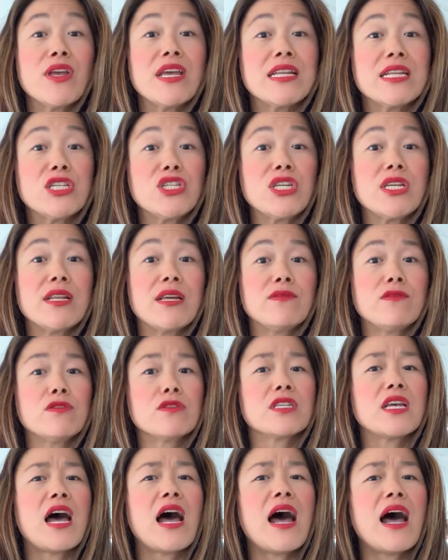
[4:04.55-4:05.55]
energy
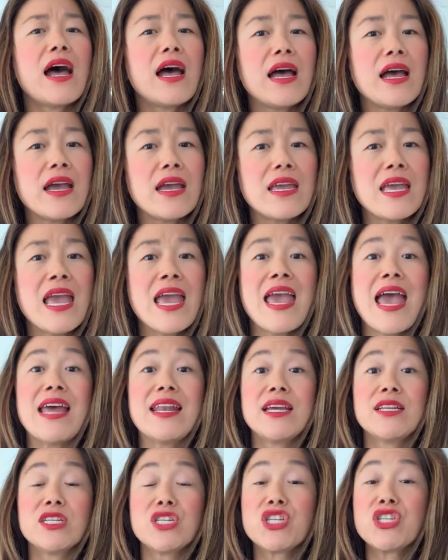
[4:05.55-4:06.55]
levels high and
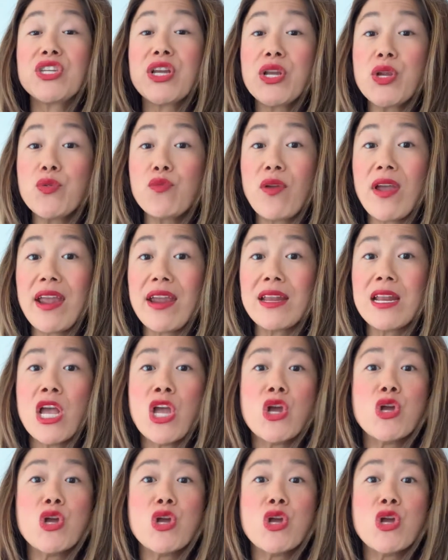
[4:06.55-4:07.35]
at a steady rate.